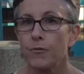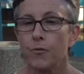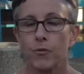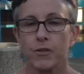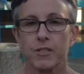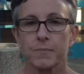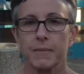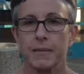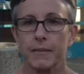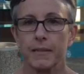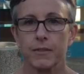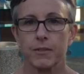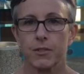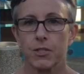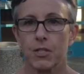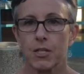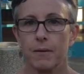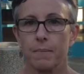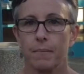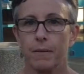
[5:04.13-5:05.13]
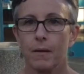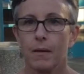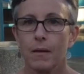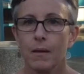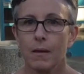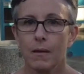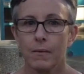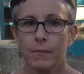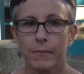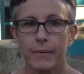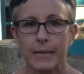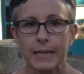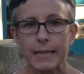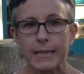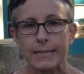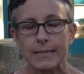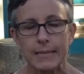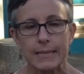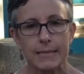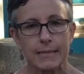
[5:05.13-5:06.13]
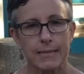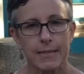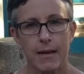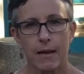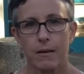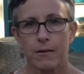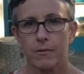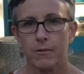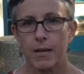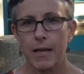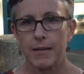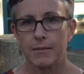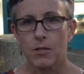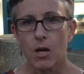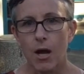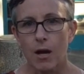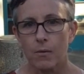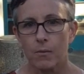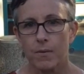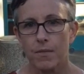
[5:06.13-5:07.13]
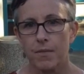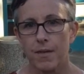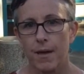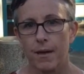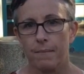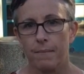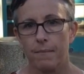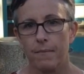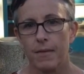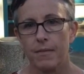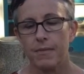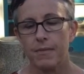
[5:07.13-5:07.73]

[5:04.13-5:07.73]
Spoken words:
enforcement leadership. We need to sit down and talk with them.